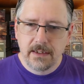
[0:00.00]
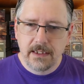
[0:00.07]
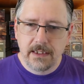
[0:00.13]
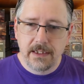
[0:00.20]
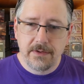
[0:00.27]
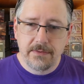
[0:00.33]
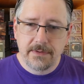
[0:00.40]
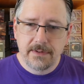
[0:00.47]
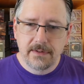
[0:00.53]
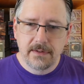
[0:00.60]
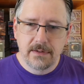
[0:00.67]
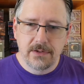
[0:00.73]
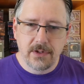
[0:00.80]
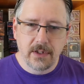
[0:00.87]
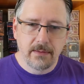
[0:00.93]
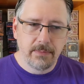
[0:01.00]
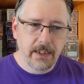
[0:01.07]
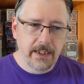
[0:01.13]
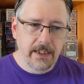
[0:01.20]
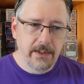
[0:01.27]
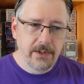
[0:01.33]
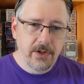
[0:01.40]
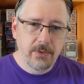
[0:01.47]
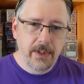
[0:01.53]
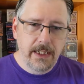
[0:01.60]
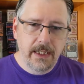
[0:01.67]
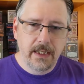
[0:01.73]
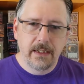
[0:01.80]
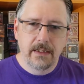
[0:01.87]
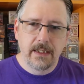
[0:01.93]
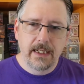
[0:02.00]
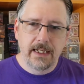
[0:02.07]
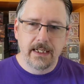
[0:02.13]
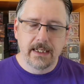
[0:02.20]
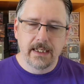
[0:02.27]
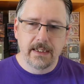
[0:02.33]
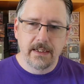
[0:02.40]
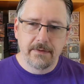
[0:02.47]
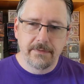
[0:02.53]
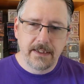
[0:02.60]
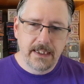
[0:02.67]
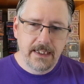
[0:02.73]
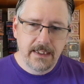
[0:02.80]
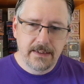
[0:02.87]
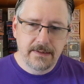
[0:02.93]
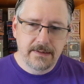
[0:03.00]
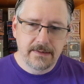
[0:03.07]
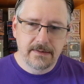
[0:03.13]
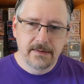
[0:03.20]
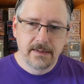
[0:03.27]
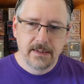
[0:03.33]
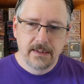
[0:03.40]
gives Dawnblade go again, and if it hits,